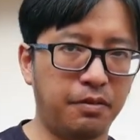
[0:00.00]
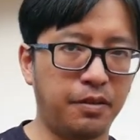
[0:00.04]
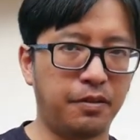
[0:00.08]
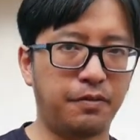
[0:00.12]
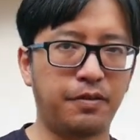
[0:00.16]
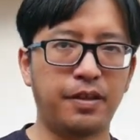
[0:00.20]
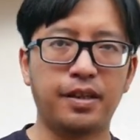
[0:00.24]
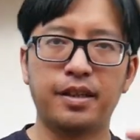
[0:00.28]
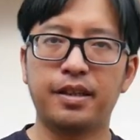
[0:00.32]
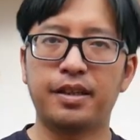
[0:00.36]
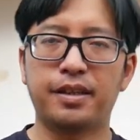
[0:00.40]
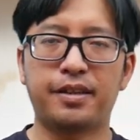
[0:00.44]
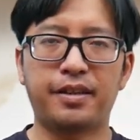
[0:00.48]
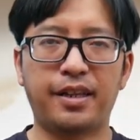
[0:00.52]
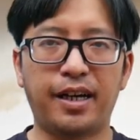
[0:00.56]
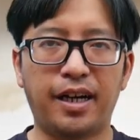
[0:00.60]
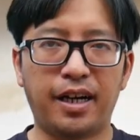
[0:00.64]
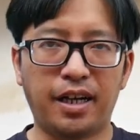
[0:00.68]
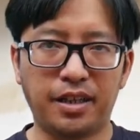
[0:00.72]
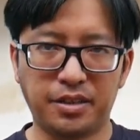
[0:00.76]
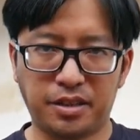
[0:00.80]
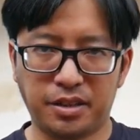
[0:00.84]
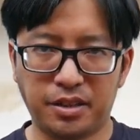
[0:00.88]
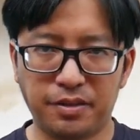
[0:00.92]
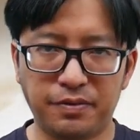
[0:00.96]
with
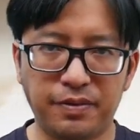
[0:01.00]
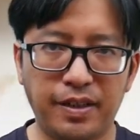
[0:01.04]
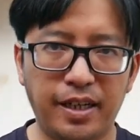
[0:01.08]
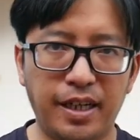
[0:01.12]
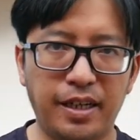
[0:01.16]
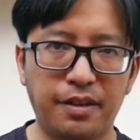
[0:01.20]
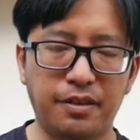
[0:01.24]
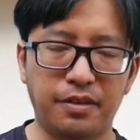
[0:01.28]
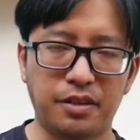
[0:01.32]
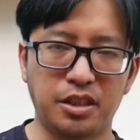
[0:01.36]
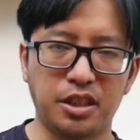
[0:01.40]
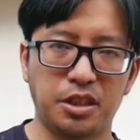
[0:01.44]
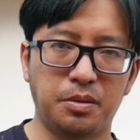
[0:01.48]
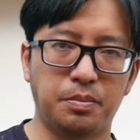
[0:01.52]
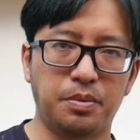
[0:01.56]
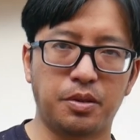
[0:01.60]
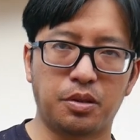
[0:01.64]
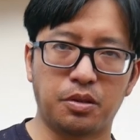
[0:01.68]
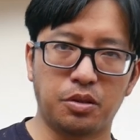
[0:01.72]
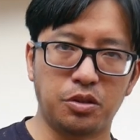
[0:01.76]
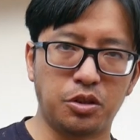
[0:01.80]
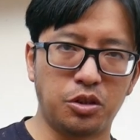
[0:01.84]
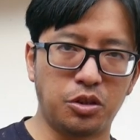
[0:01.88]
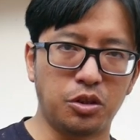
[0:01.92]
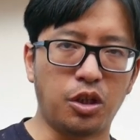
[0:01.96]
thousands of arrows
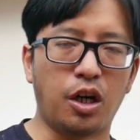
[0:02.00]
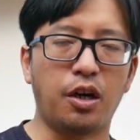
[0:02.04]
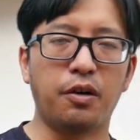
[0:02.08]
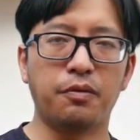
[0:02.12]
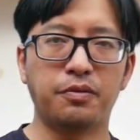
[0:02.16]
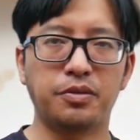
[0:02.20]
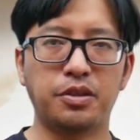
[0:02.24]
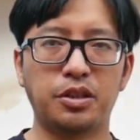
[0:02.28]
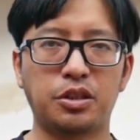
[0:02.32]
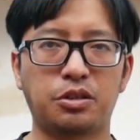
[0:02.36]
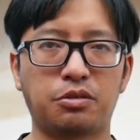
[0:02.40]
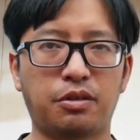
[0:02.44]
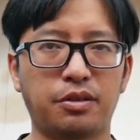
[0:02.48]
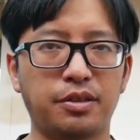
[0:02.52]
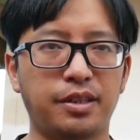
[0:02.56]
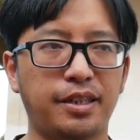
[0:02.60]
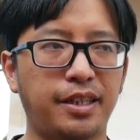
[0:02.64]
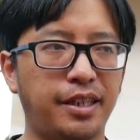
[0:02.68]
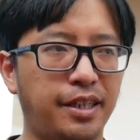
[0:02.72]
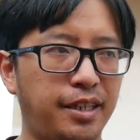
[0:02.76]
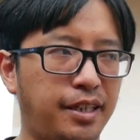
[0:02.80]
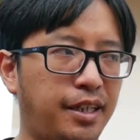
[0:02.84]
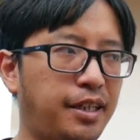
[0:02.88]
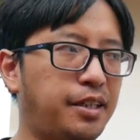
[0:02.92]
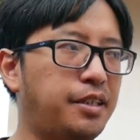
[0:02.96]
because you're obviously trying to
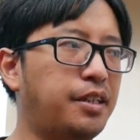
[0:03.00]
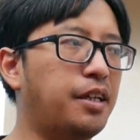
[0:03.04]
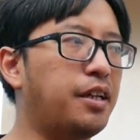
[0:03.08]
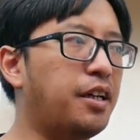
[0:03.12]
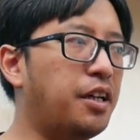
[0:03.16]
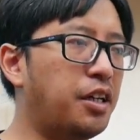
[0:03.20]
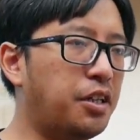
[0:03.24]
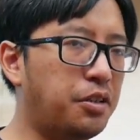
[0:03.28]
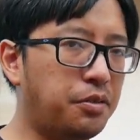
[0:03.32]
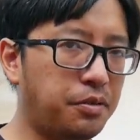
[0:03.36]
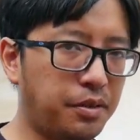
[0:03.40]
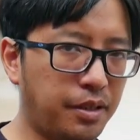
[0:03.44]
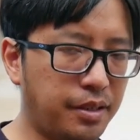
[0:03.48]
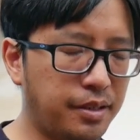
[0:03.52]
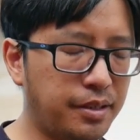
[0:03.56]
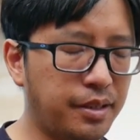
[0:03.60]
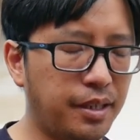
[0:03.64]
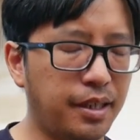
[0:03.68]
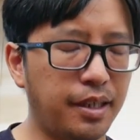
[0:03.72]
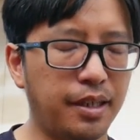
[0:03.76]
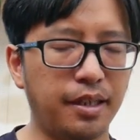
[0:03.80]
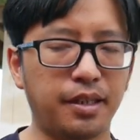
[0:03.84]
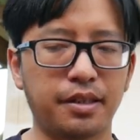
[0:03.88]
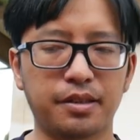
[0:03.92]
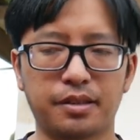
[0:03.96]
hit an area
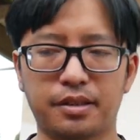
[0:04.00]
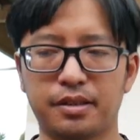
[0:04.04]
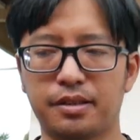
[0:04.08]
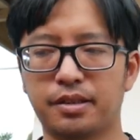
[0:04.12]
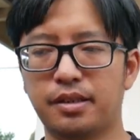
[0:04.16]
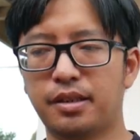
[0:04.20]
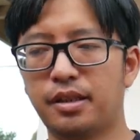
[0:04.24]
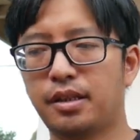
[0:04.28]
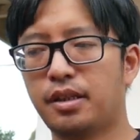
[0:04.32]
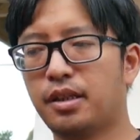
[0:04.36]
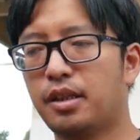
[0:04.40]
target.